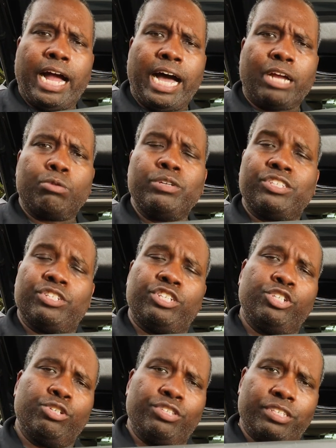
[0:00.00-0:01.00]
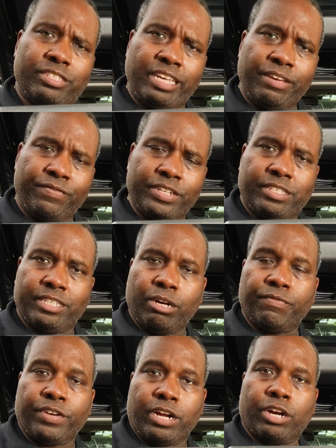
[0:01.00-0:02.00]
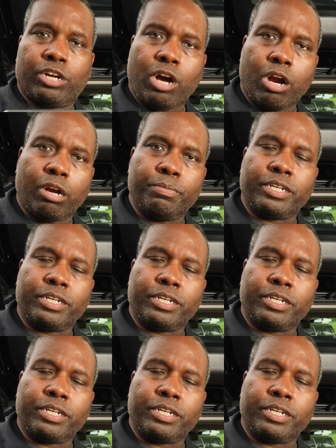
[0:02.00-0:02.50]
how do we secure the safe itself in our car?